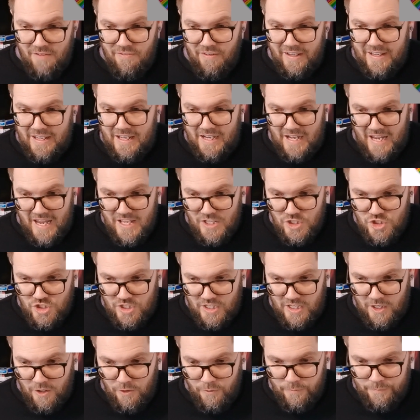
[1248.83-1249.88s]
If I get Edge
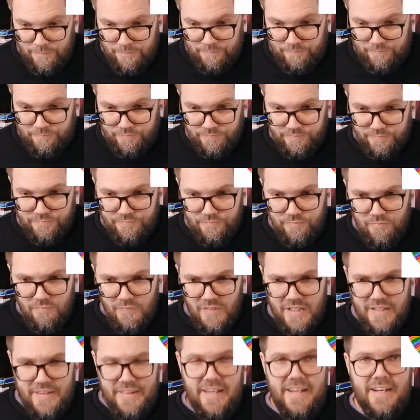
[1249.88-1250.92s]
now,
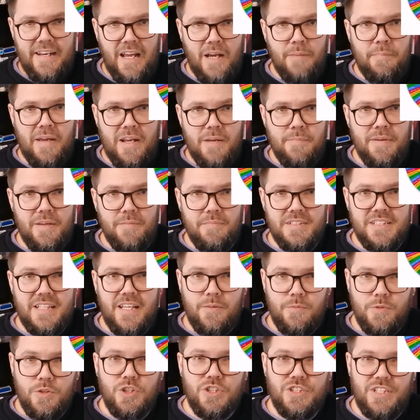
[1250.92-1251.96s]
then I made a big
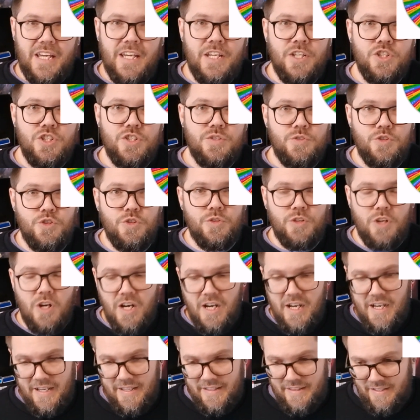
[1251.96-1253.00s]
mistake because Edge should go
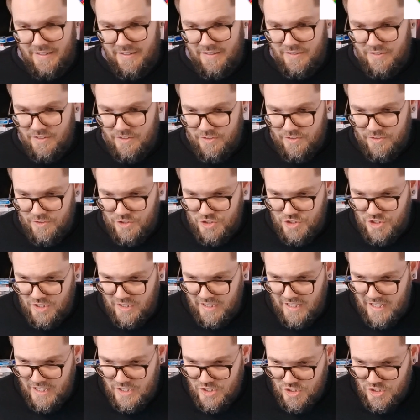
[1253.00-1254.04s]
higher than Christian
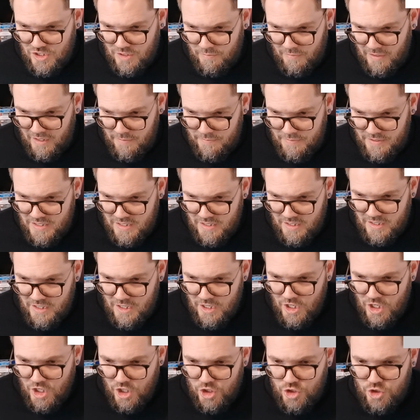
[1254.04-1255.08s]
Cage, in my opinion.
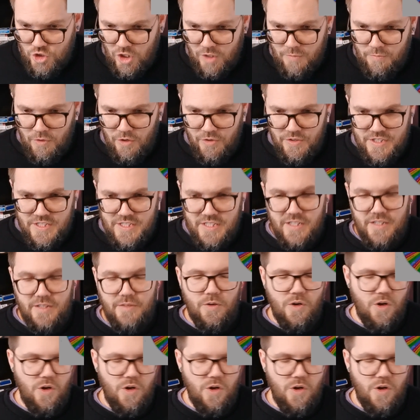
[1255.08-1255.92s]
John Morrison.